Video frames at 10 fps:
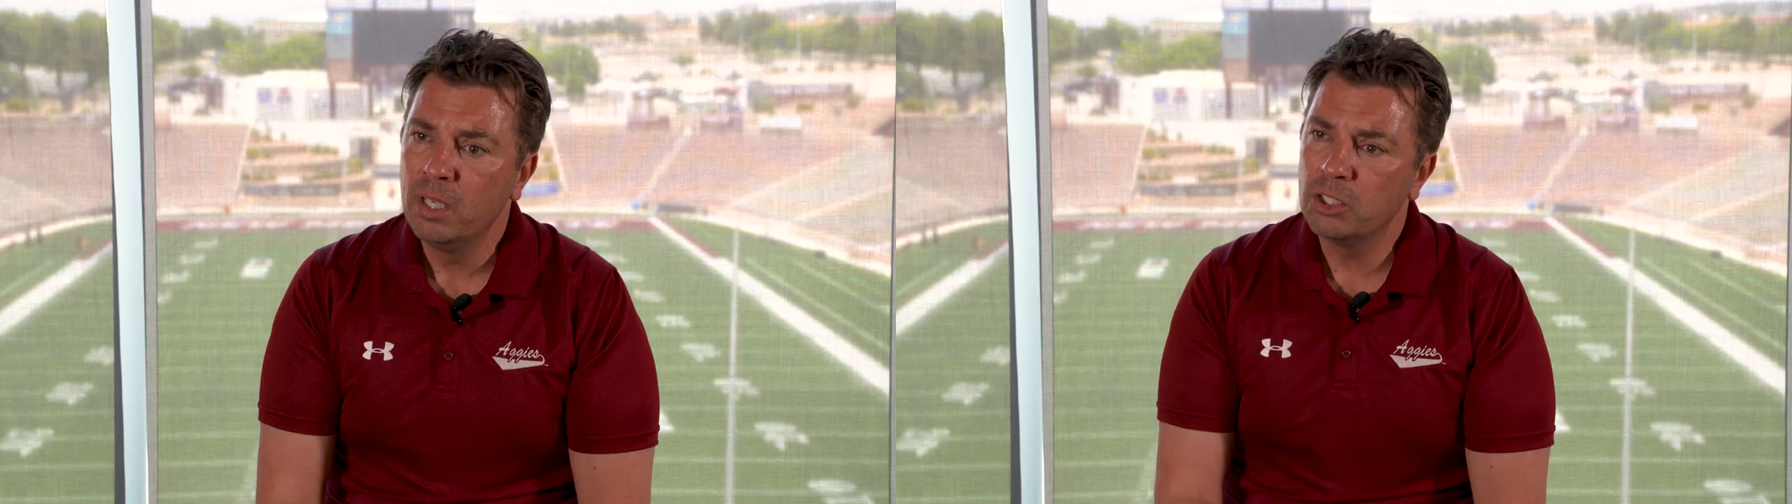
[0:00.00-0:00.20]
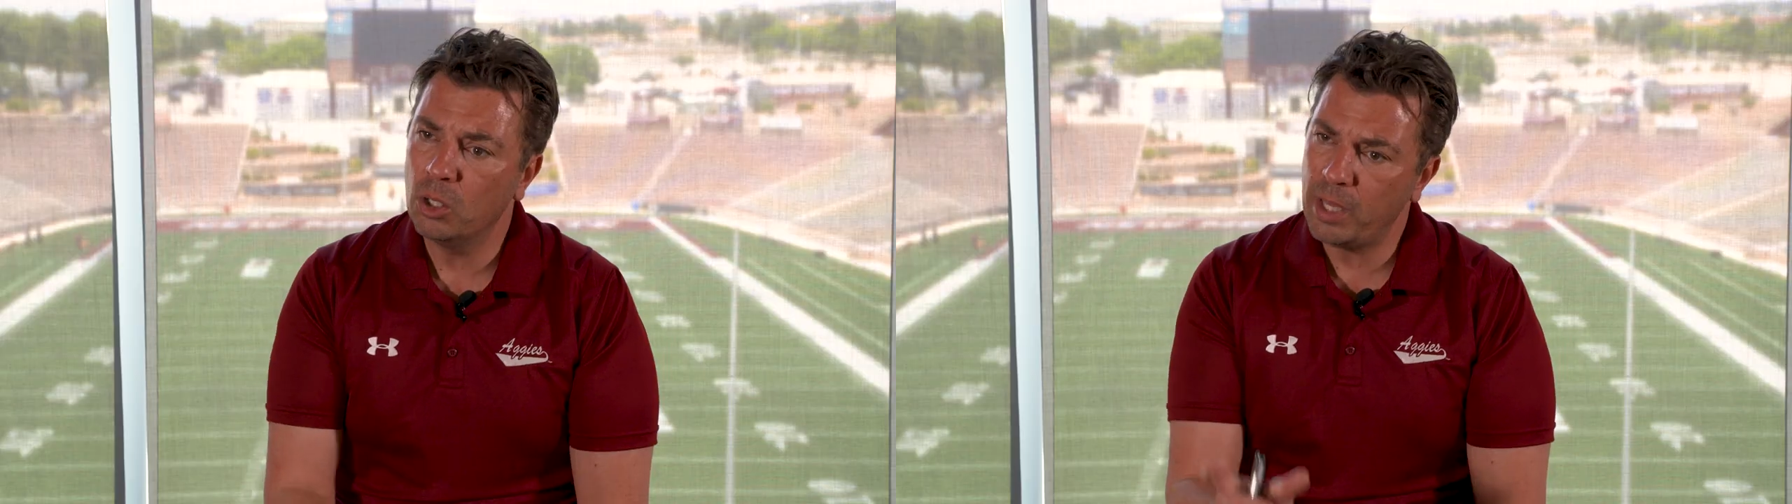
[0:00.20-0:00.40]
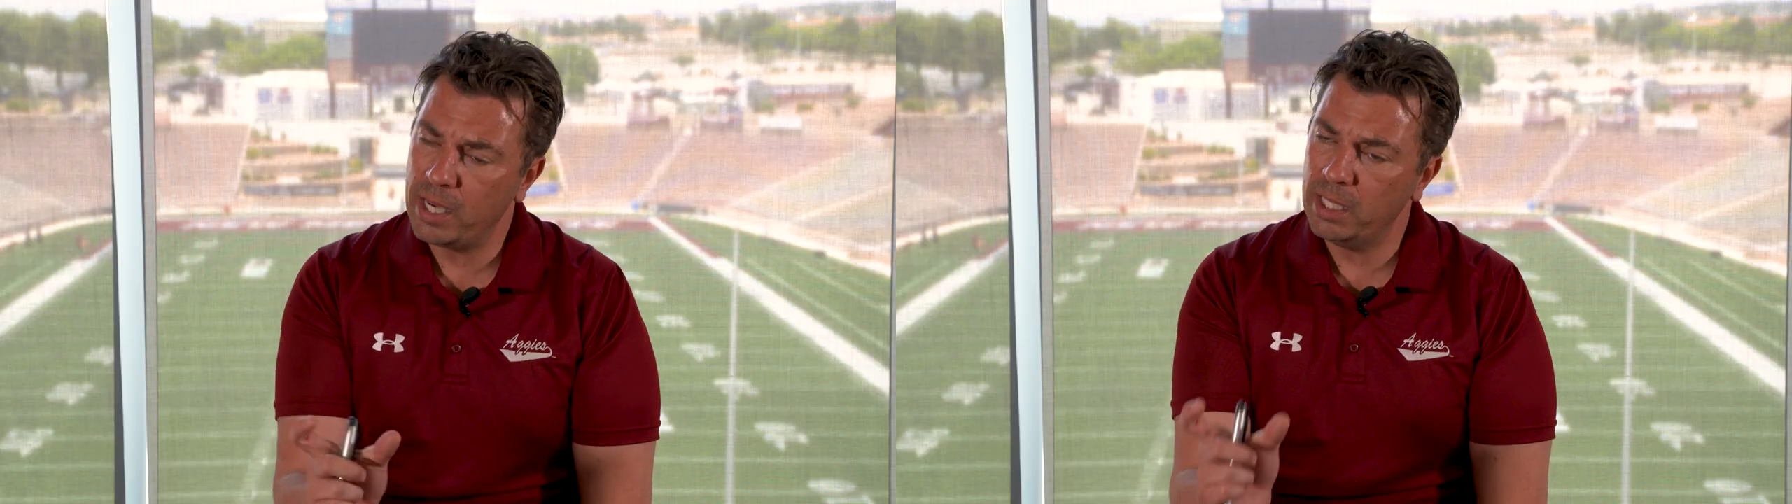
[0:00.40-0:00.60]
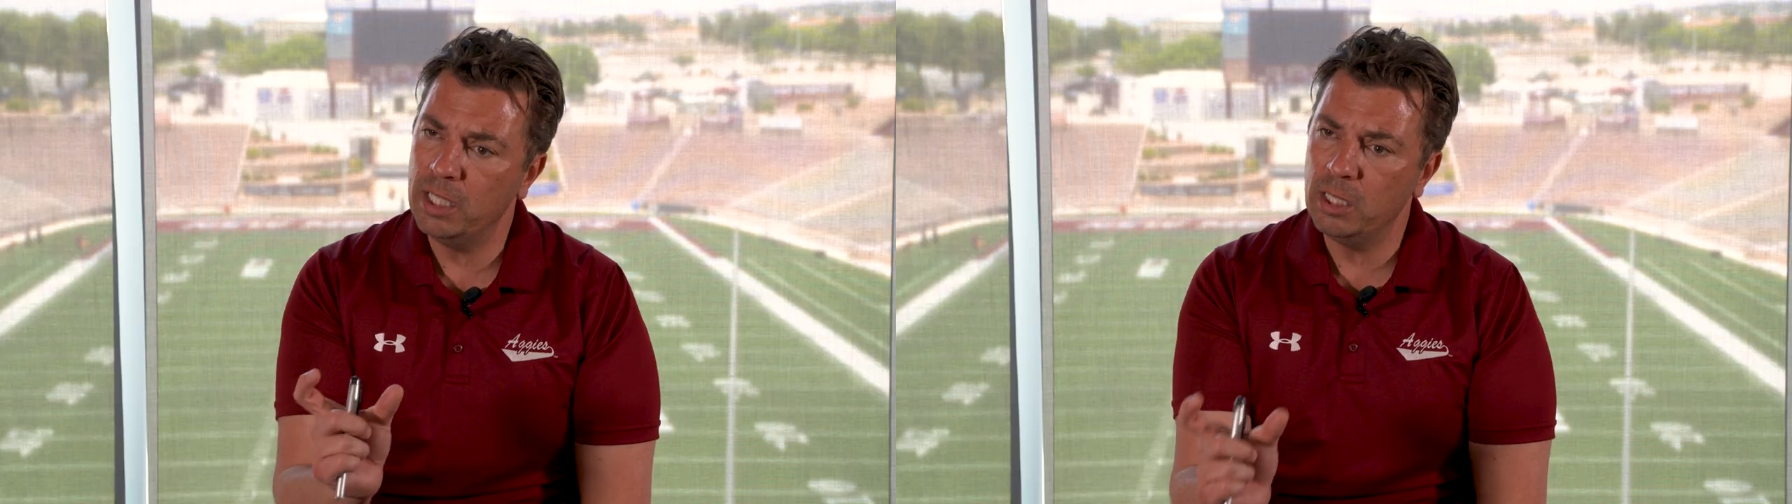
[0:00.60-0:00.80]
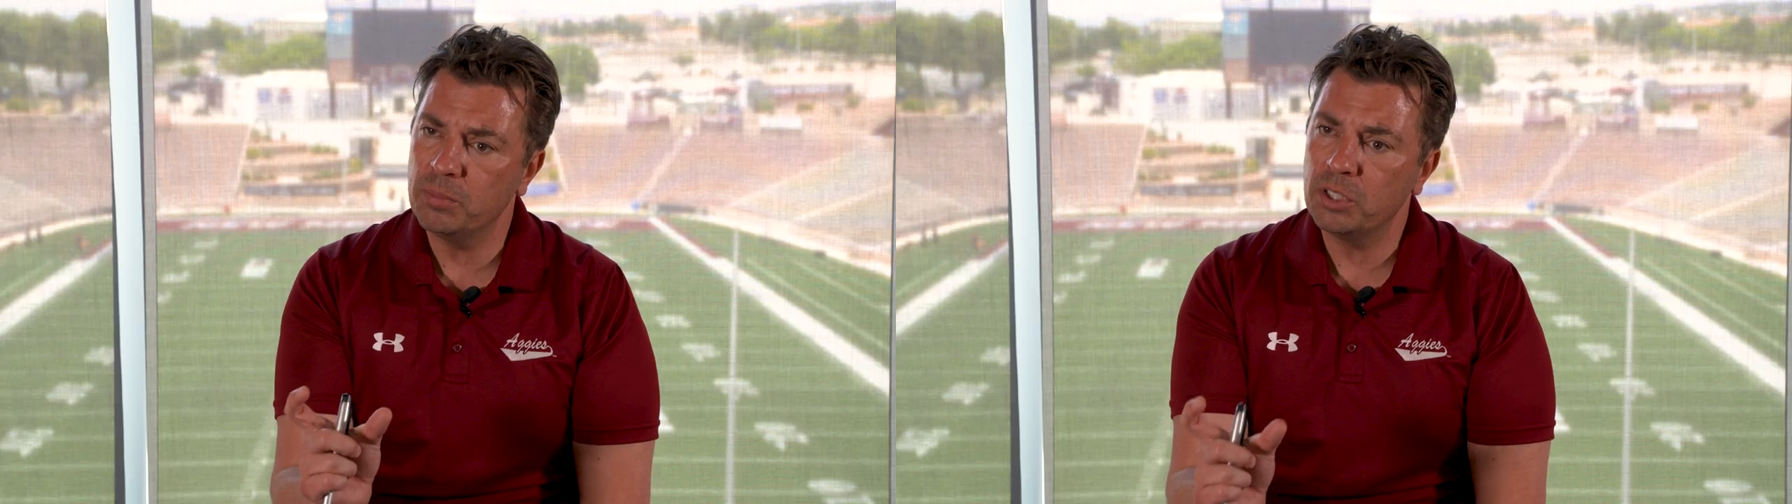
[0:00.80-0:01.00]
So that
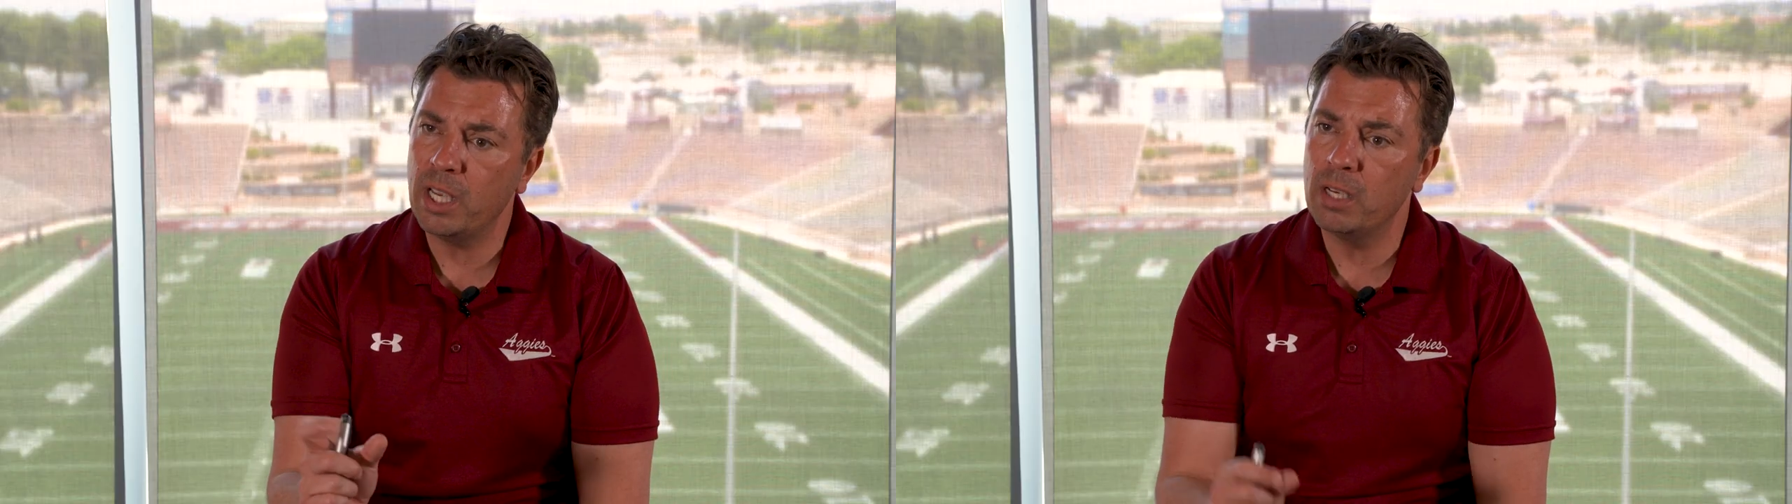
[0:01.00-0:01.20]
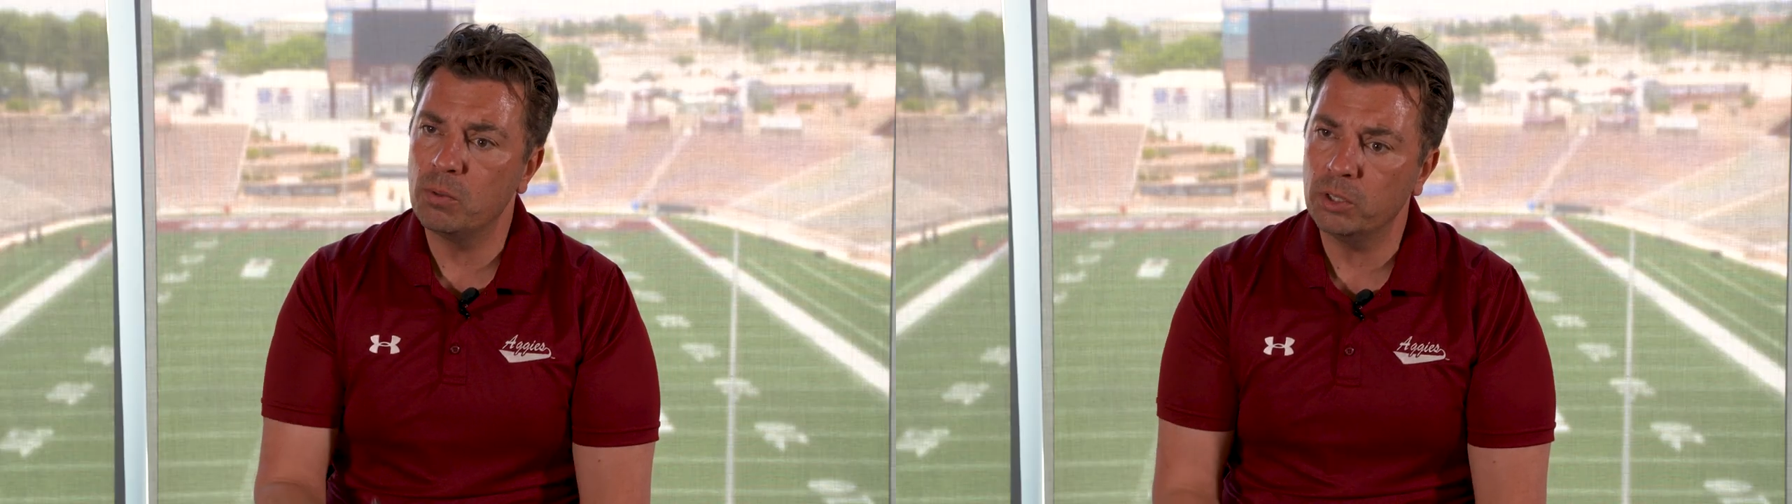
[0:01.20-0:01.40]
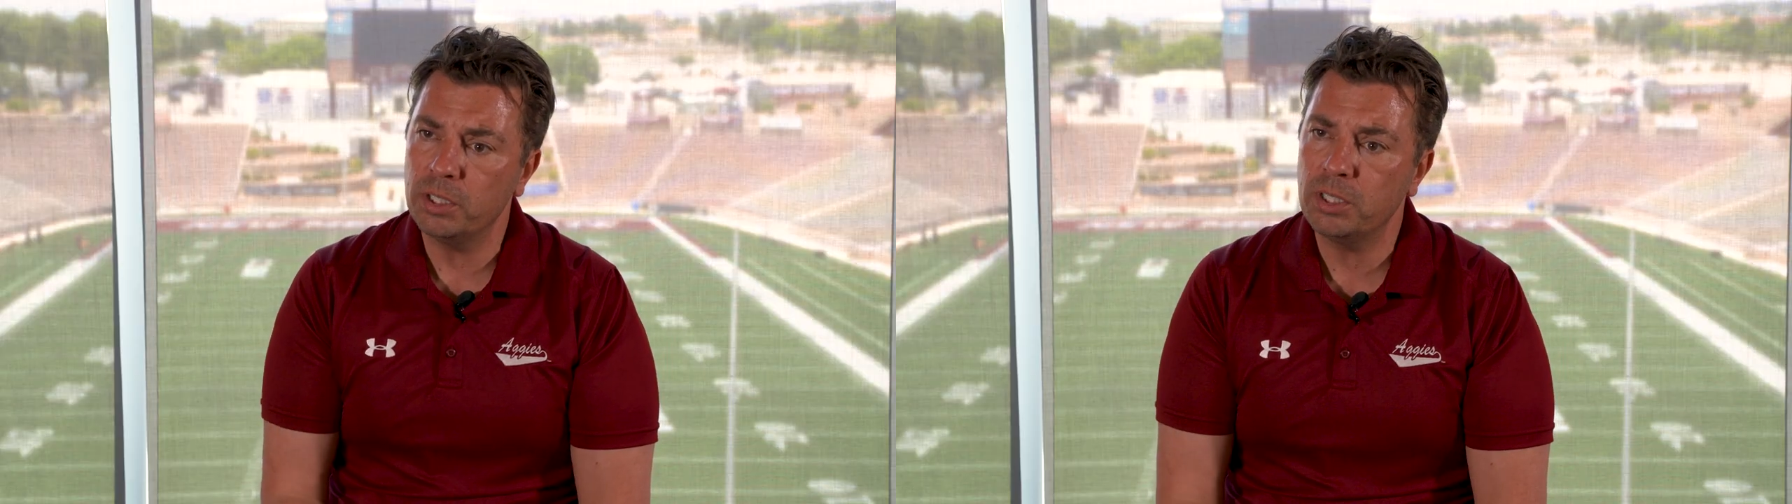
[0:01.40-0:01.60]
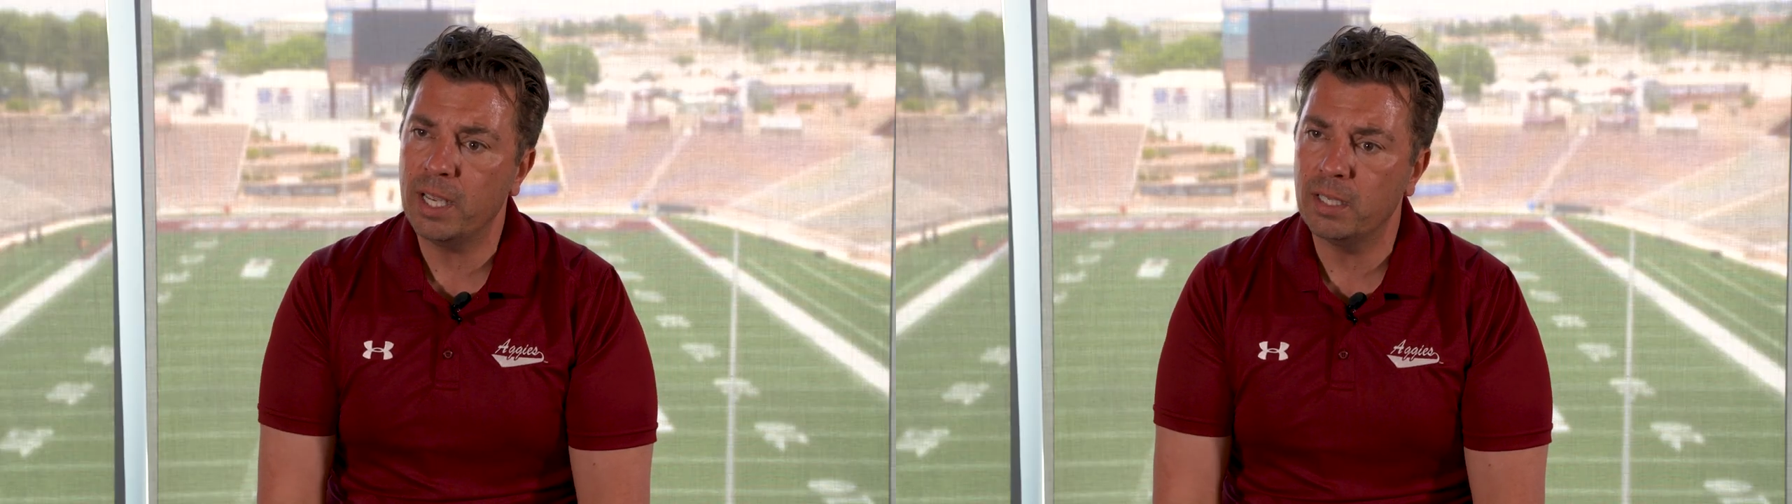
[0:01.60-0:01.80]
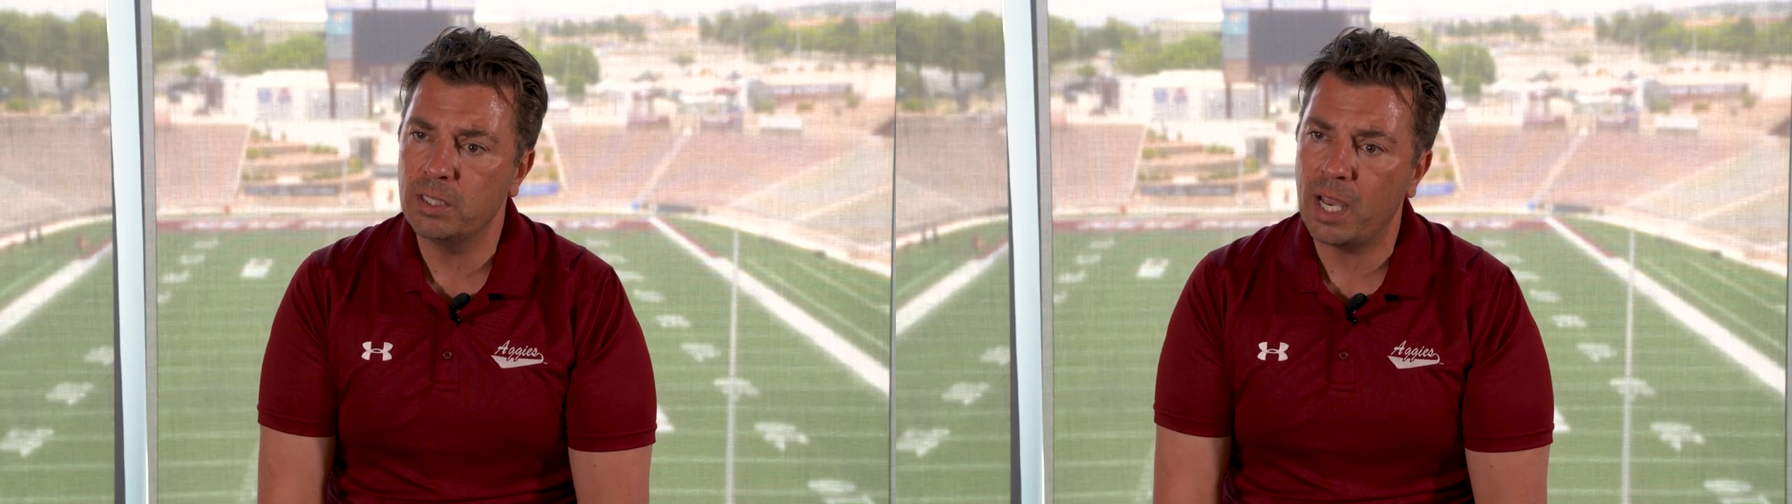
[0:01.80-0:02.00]
NM State really
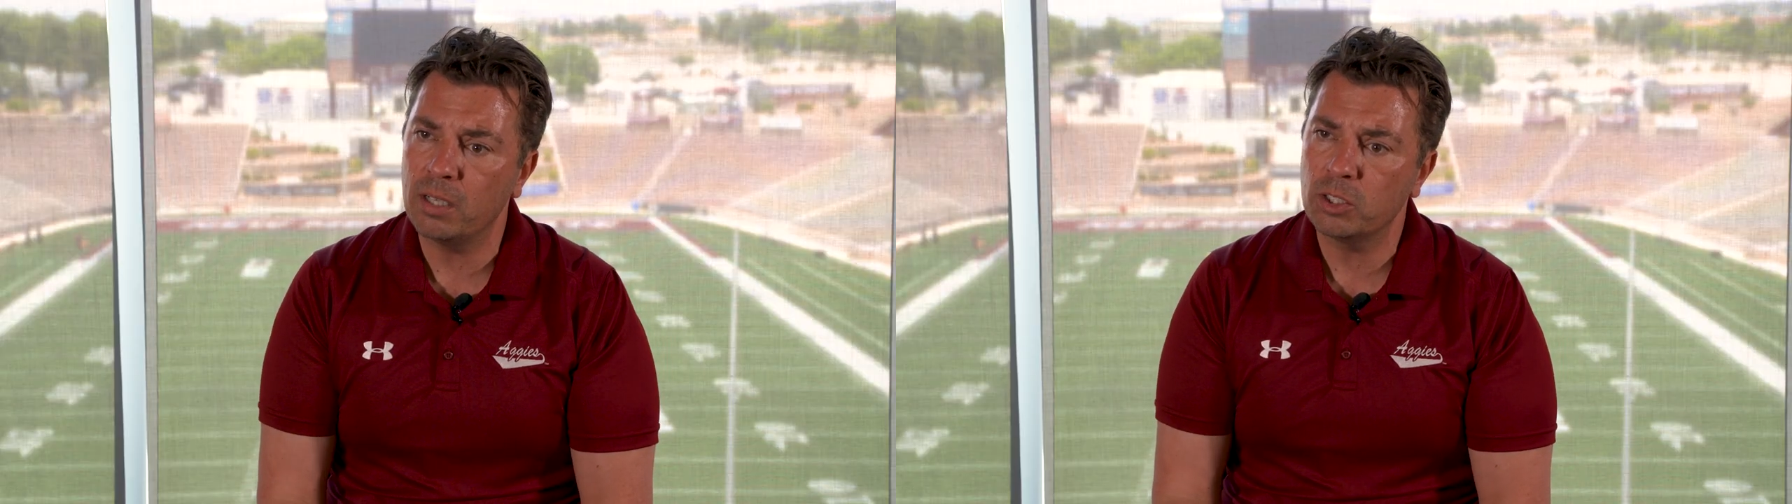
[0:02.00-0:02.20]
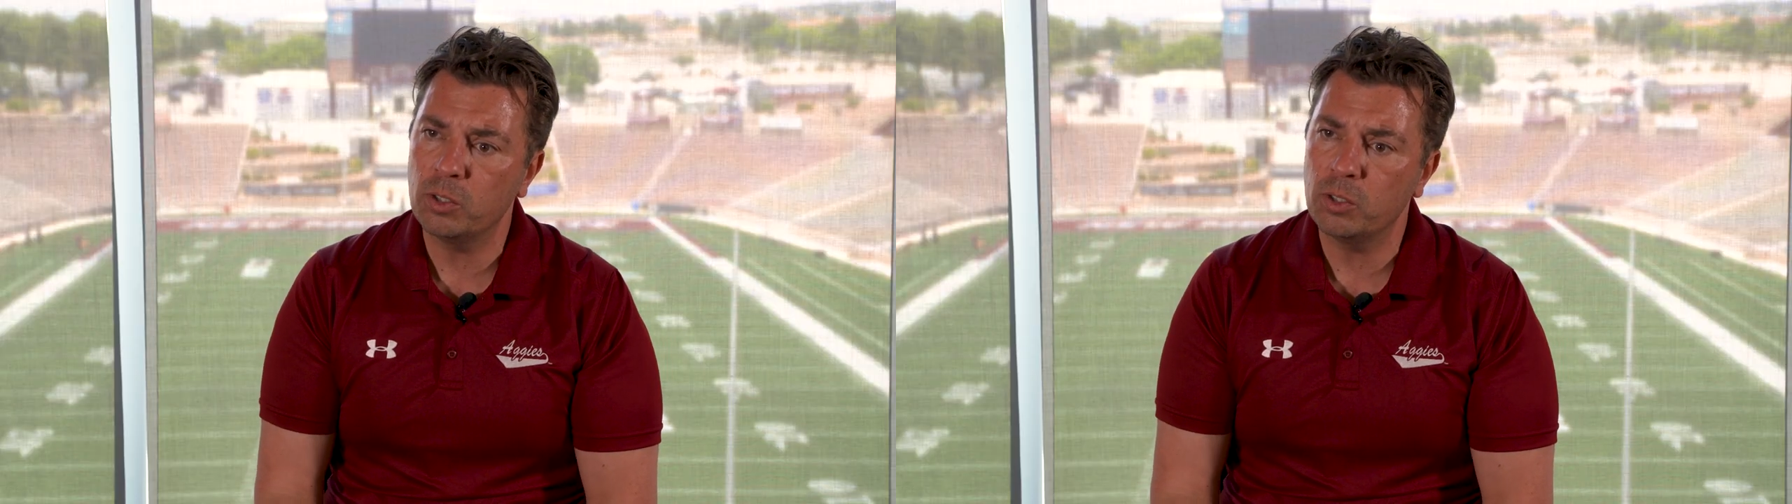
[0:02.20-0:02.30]
stands out.